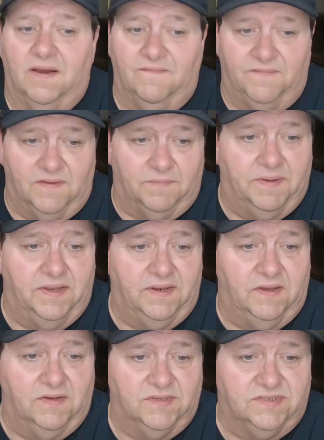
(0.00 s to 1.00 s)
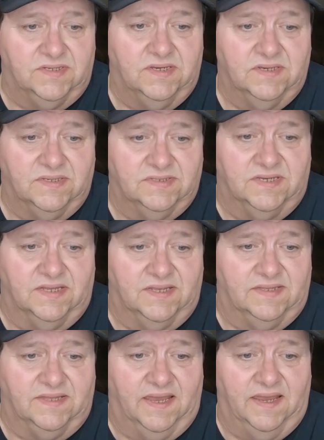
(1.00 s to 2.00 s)
Filipinos said
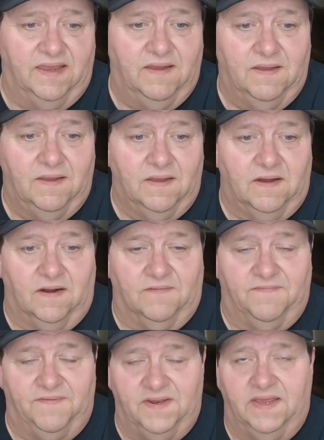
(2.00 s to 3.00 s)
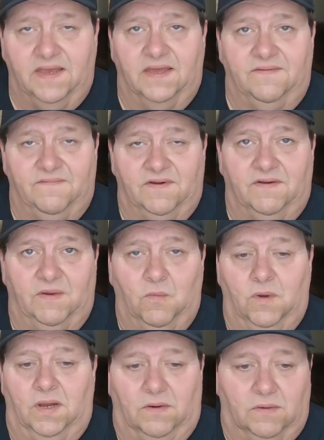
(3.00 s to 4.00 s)
that they are fitting in very
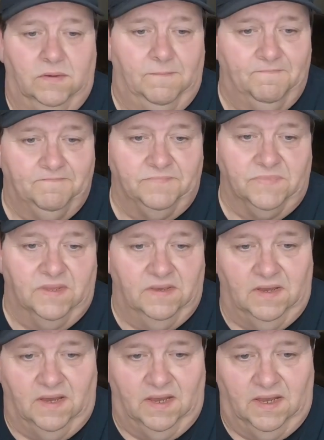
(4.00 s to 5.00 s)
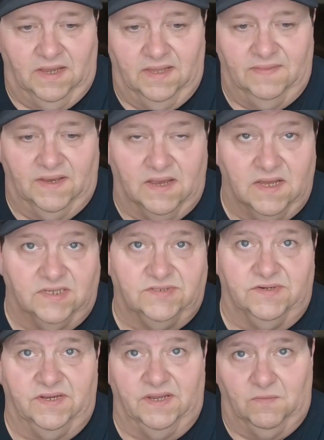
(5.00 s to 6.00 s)
well in the
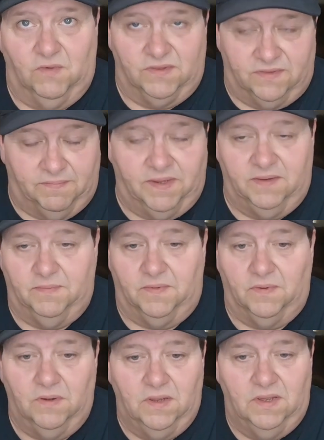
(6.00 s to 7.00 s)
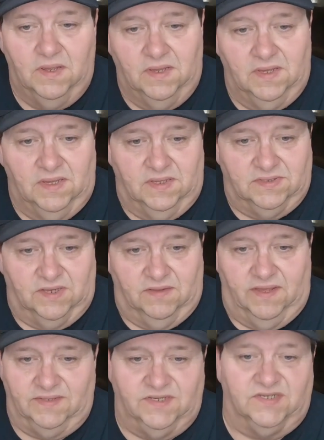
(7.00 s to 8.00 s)
country and with the people. So
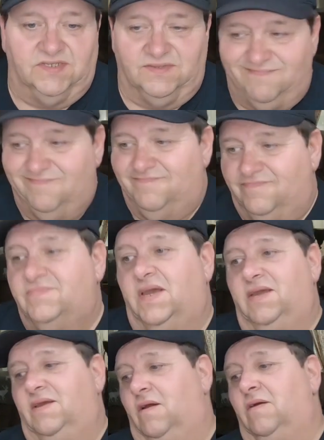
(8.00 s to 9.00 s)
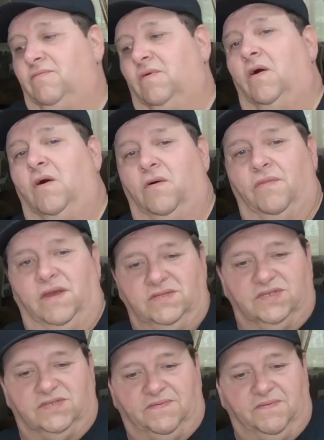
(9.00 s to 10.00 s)
they just
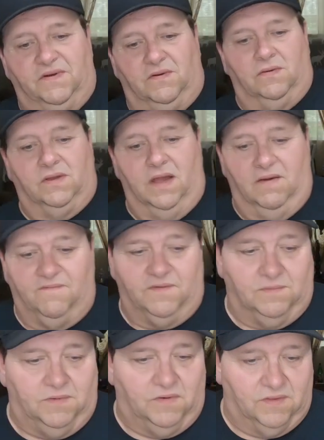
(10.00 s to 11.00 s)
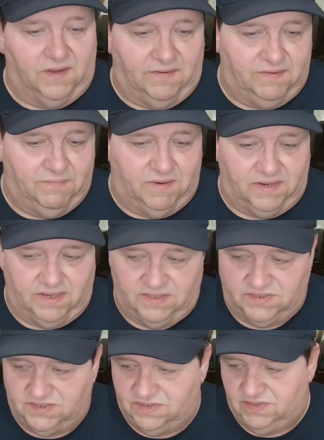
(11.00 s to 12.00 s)
feel comfortable. Everybody
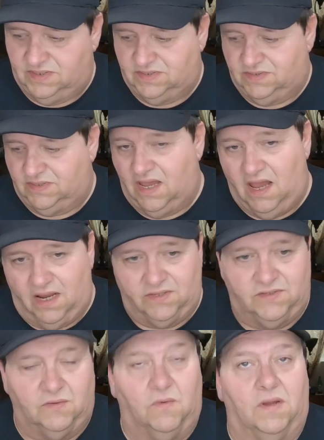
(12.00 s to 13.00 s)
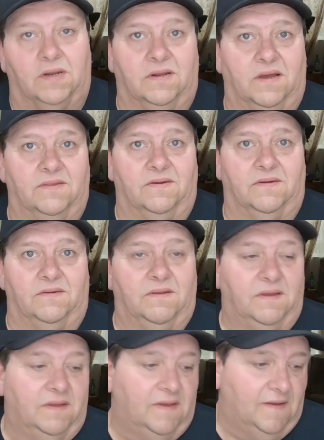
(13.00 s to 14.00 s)
is kind to one another,
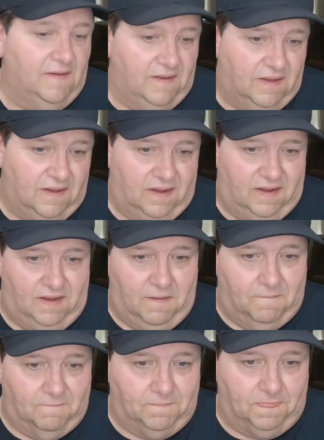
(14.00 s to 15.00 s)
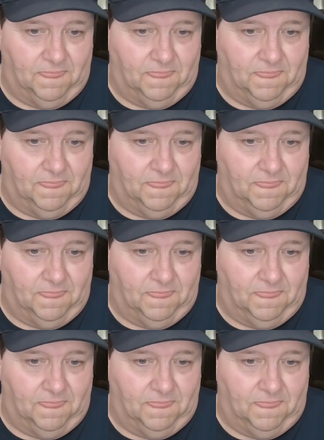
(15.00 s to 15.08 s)
and